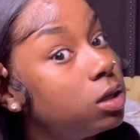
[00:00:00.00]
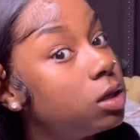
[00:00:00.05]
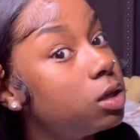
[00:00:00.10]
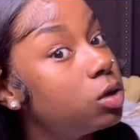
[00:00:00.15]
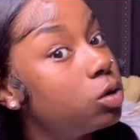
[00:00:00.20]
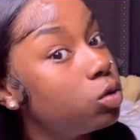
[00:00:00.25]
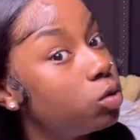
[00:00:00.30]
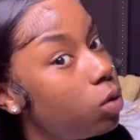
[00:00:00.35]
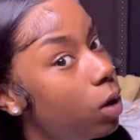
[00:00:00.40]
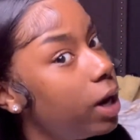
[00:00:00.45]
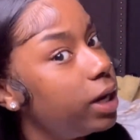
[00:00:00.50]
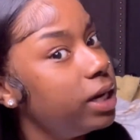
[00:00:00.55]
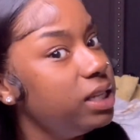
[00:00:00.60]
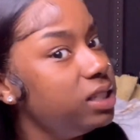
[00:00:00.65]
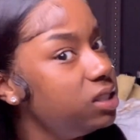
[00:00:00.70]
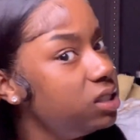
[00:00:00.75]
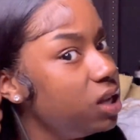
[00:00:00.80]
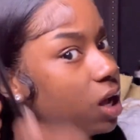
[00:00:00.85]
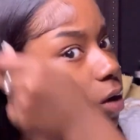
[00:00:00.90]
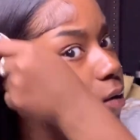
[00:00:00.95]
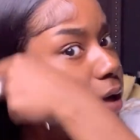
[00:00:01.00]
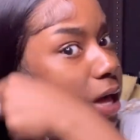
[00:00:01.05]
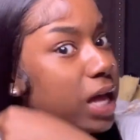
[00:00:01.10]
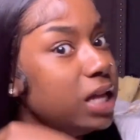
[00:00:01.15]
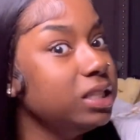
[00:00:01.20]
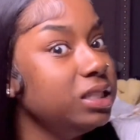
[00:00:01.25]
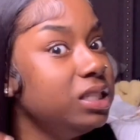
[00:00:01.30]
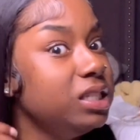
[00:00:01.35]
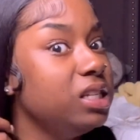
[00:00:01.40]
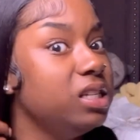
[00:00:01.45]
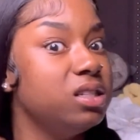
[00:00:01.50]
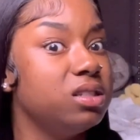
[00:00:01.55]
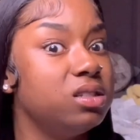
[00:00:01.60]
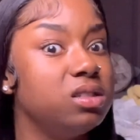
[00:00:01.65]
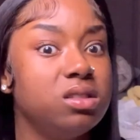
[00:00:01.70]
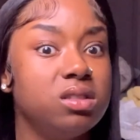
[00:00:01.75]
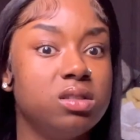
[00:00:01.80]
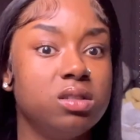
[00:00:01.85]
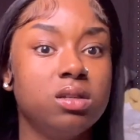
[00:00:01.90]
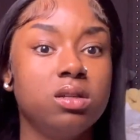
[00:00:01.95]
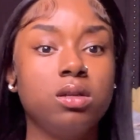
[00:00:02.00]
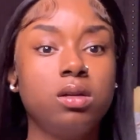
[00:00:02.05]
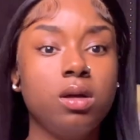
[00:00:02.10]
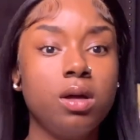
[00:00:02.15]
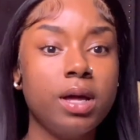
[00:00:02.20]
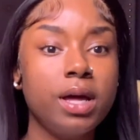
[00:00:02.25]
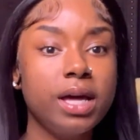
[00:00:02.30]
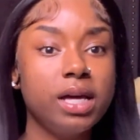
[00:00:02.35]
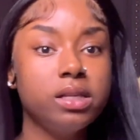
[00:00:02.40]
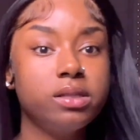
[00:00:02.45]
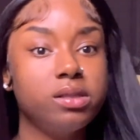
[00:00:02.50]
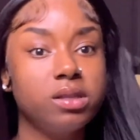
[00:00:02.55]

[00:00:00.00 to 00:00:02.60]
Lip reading: you all need to go get this. It's